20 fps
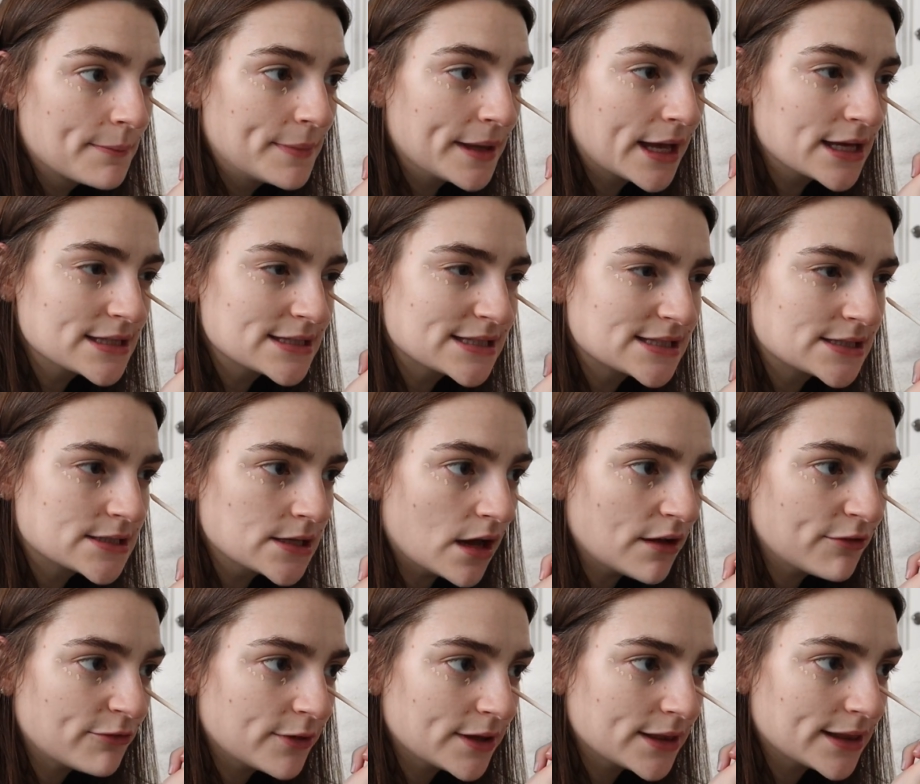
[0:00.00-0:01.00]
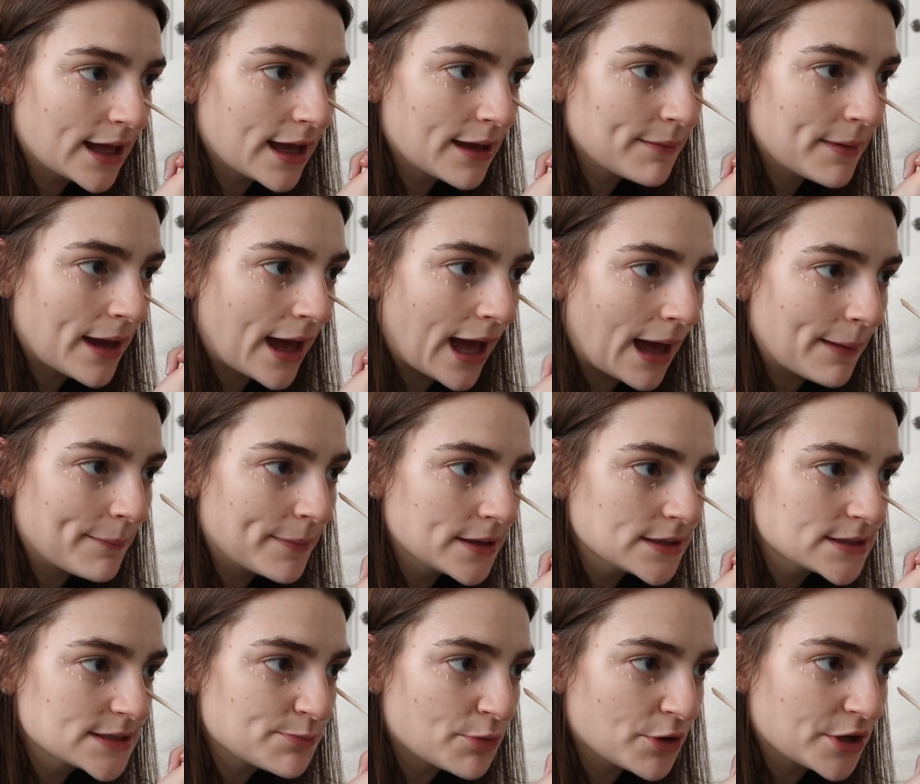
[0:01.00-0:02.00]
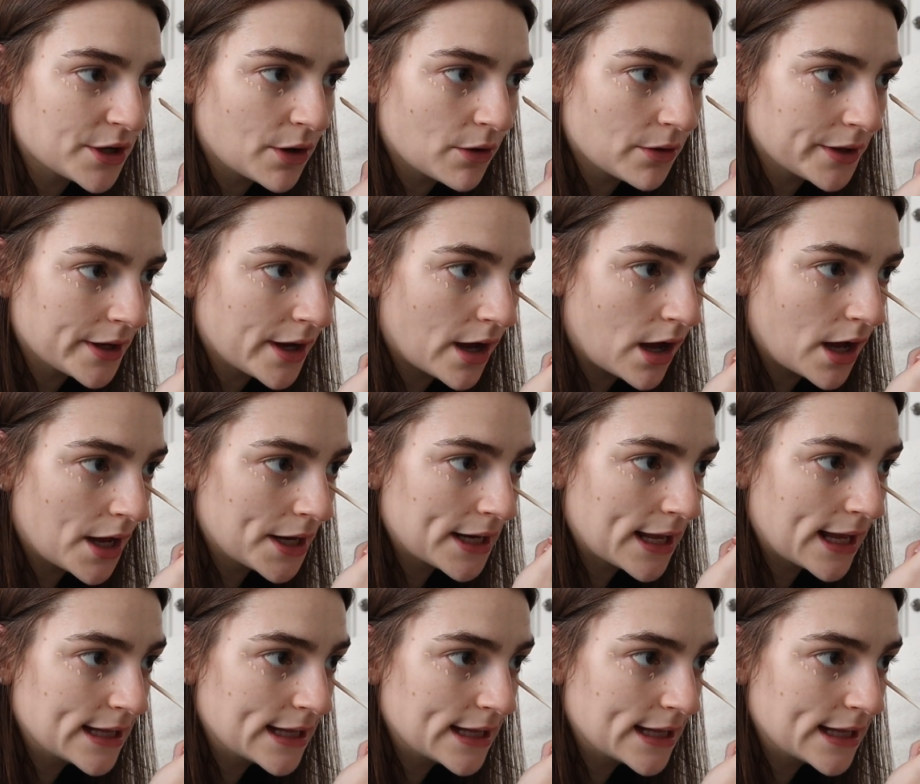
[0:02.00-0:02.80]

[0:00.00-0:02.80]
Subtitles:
Because stuff with them happens pretty early on.